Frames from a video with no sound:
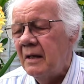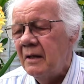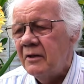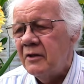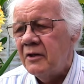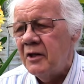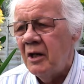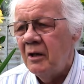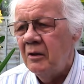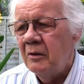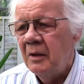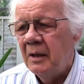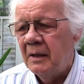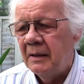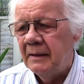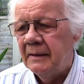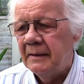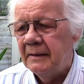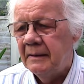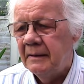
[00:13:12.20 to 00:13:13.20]
So
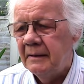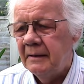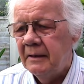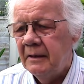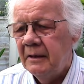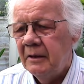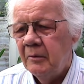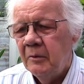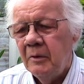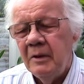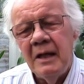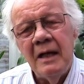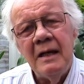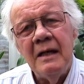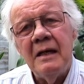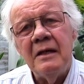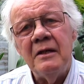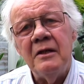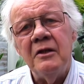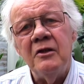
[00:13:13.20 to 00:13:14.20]
we then
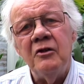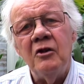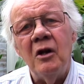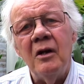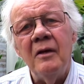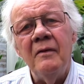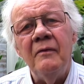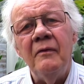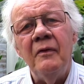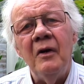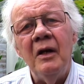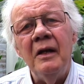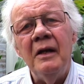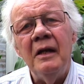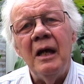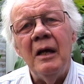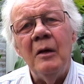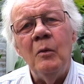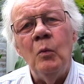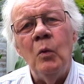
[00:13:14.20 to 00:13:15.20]
had to try and
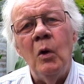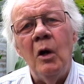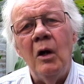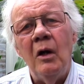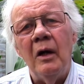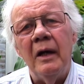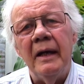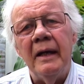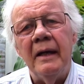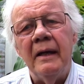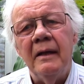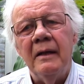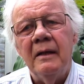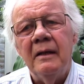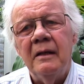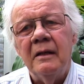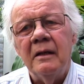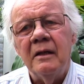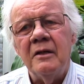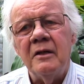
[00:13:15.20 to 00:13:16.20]
find out why.
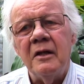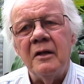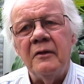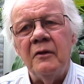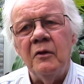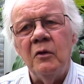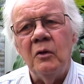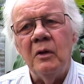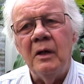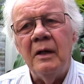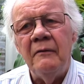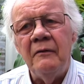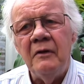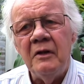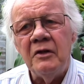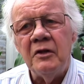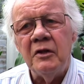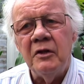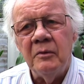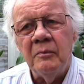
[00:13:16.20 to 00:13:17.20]
Because I thought, if
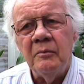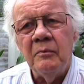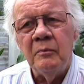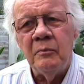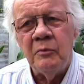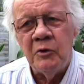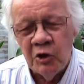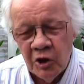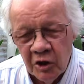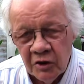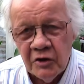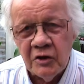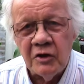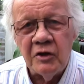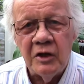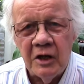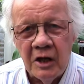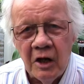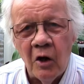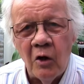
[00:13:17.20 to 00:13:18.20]
it's
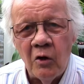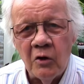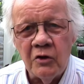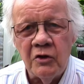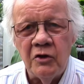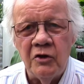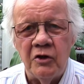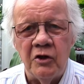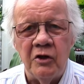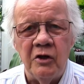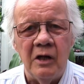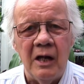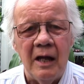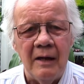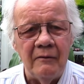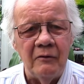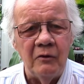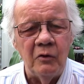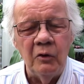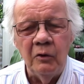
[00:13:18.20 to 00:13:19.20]
just the oxygen
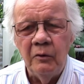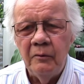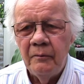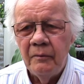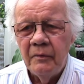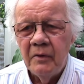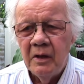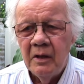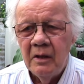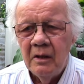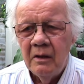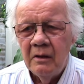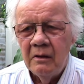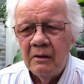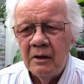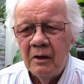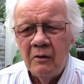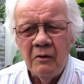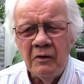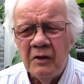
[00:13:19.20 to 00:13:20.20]
level,
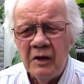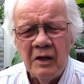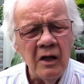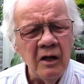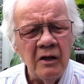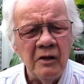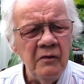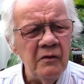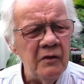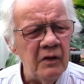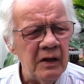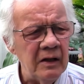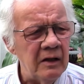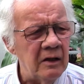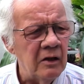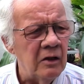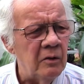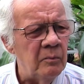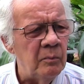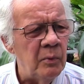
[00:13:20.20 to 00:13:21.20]
the only thing I can think
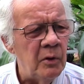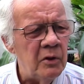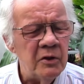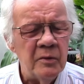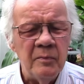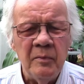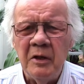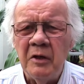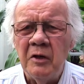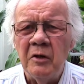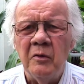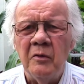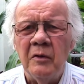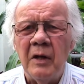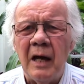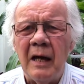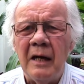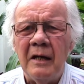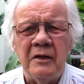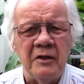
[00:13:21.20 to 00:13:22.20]
that could possibly do
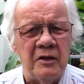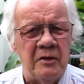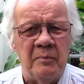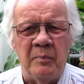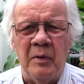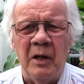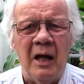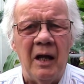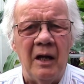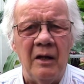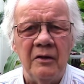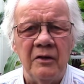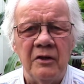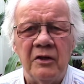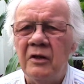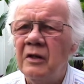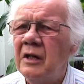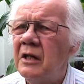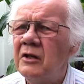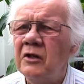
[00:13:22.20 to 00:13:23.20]
that is the
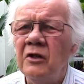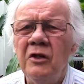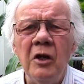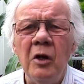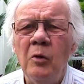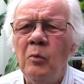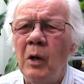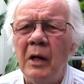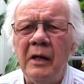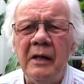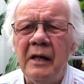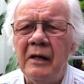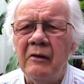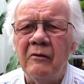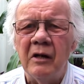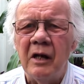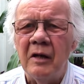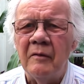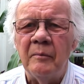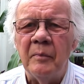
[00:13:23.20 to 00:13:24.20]
plants, and there's nowhere
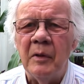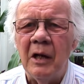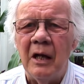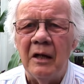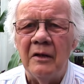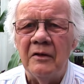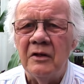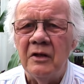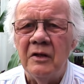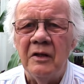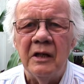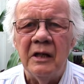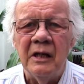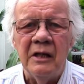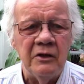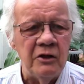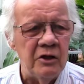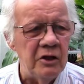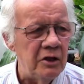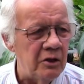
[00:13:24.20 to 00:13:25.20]
near enough plants in the
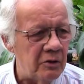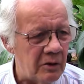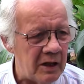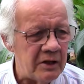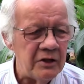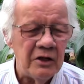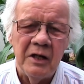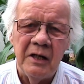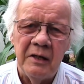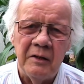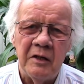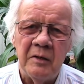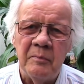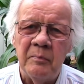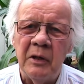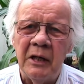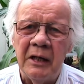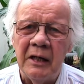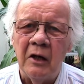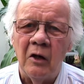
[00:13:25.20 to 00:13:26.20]
kitchen to actually
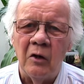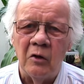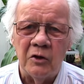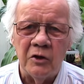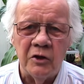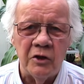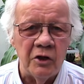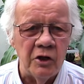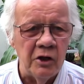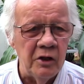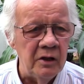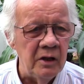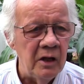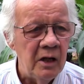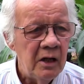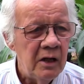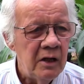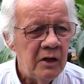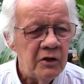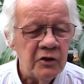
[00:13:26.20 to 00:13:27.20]
deplete oxygen
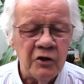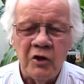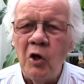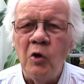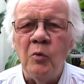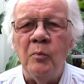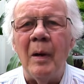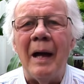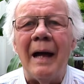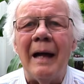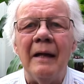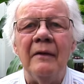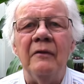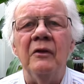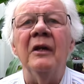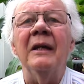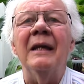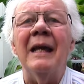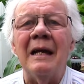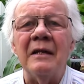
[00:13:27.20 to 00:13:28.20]
so bad
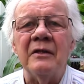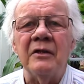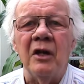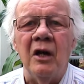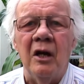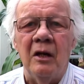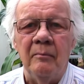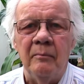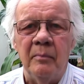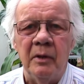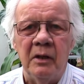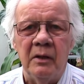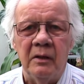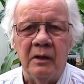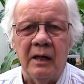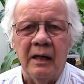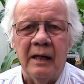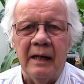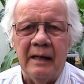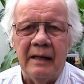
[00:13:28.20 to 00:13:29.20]
that gas can't
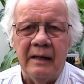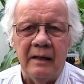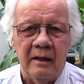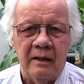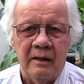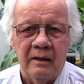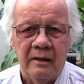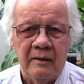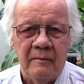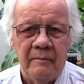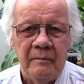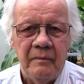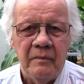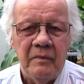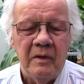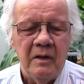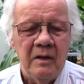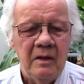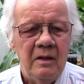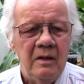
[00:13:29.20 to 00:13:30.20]
burn clean.
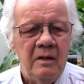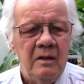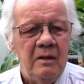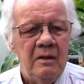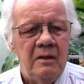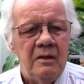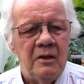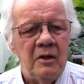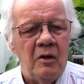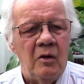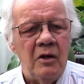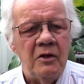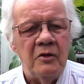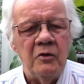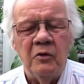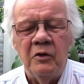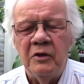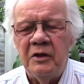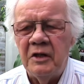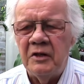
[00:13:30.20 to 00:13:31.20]
So I
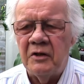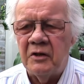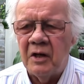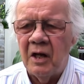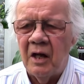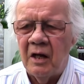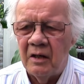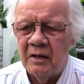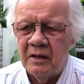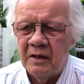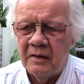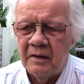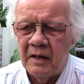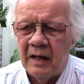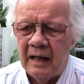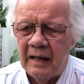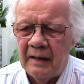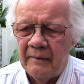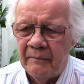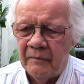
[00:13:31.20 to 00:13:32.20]
sort of discarded
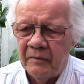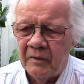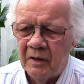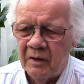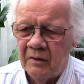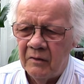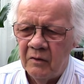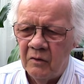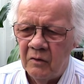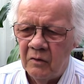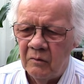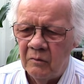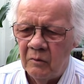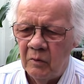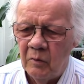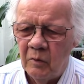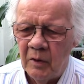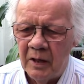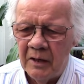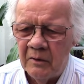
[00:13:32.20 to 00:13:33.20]
that, and I thought,
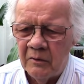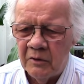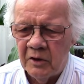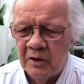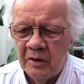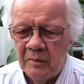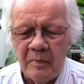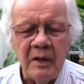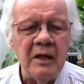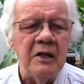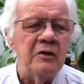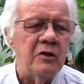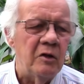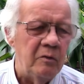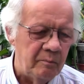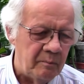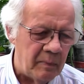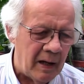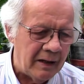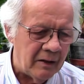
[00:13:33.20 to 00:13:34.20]
well, what else can it be? So
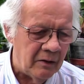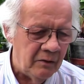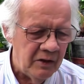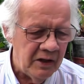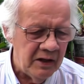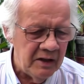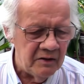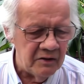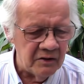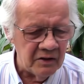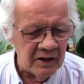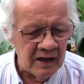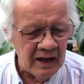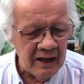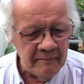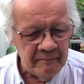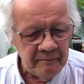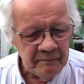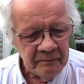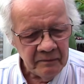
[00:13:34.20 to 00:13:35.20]
back on the
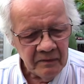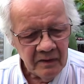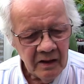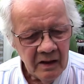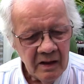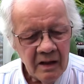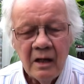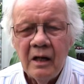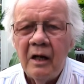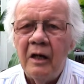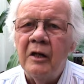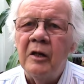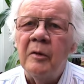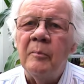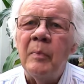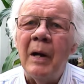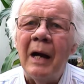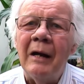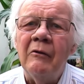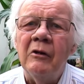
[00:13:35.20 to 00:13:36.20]
internet, and
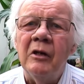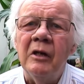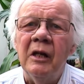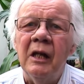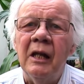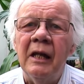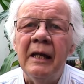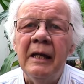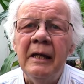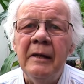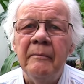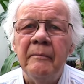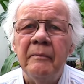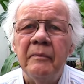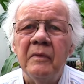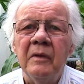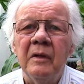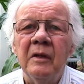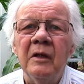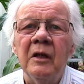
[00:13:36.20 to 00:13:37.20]
apparently
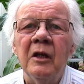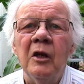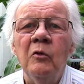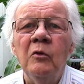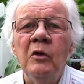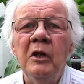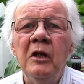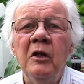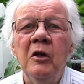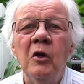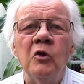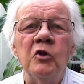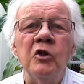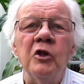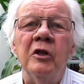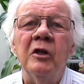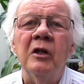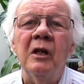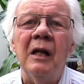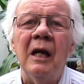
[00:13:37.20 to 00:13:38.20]
the only
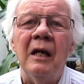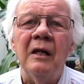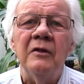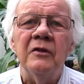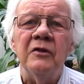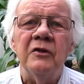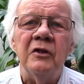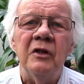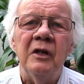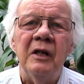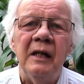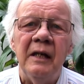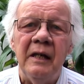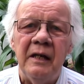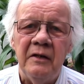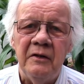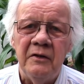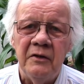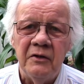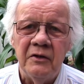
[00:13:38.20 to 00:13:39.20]
logical answer
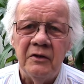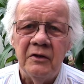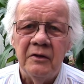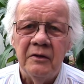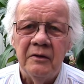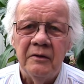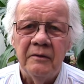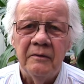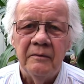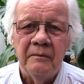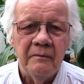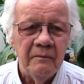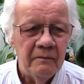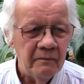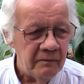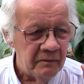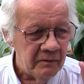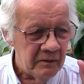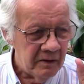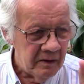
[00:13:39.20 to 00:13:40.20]
is
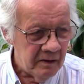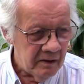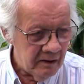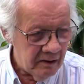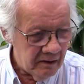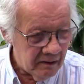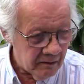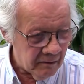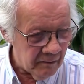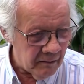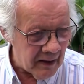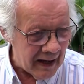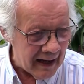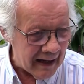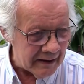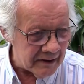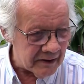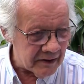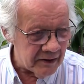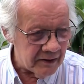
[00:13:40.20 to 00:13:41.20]

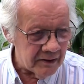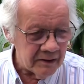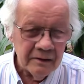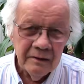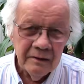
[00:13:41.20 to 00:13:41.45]
that